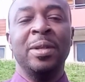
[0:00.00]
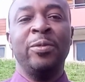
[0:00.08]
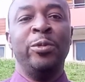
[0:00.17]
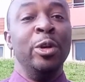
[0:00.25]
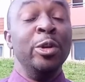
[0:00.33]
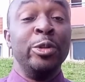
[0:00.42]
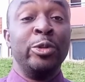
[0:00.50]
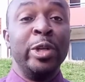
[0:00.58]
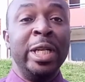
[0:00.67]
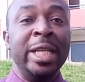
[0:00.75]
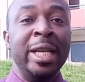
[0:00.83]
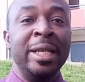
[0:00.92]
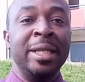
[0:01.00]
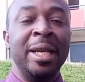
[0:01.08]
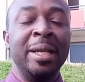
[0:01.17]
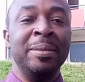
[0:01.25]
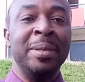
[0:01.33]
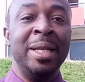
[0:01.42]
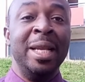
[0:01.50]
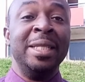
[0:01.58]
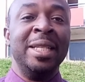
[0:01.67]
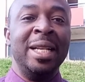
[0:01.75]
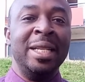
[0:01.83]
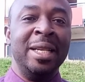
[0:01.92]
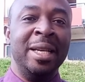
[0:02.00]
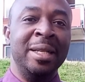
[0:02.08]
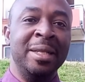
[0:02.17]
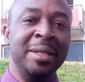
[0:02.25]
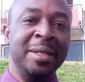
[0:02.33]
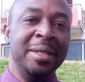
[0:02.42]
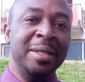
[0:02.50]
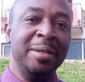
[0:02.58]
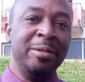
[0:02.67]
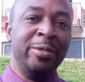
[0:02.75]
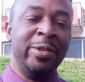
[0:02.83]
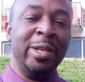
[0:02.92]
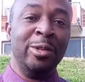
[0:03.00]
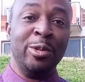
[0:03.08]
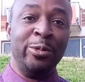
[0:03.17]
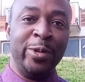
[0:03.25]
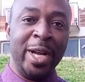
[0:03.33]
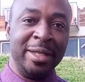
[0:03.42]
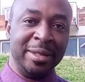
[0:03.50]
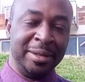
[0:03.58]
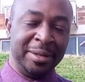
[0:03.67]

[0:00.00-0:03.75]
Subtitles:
voluntarily and leisurely and with a lot of fun.